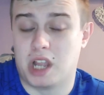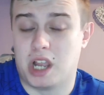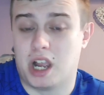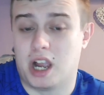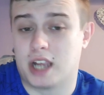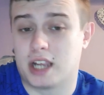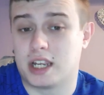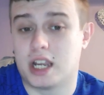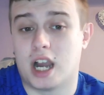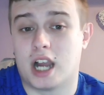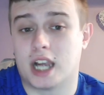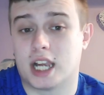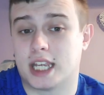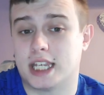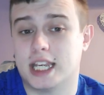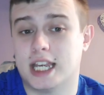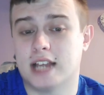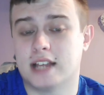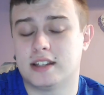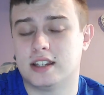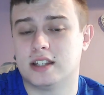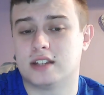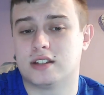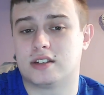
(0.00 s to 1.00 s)
I
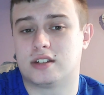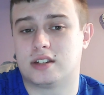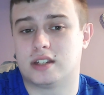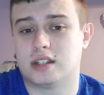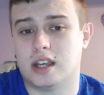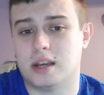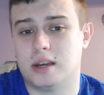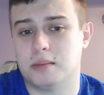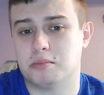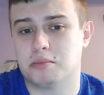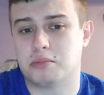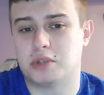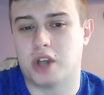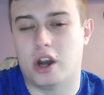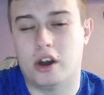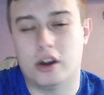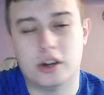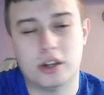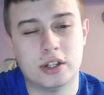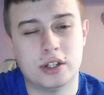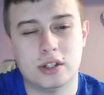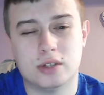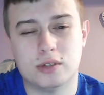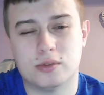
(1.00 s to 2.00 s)
guess it's
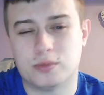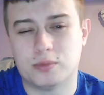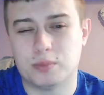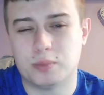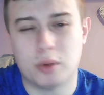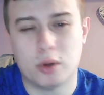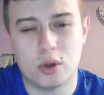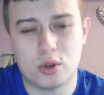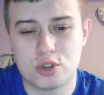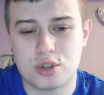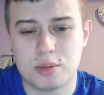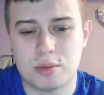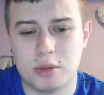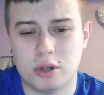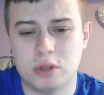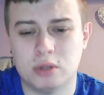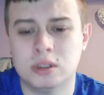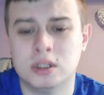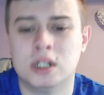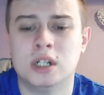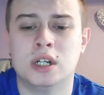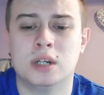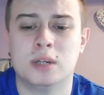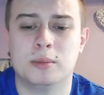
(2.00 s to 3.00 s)
kind of
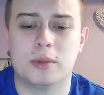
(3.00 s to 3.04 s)
plausible,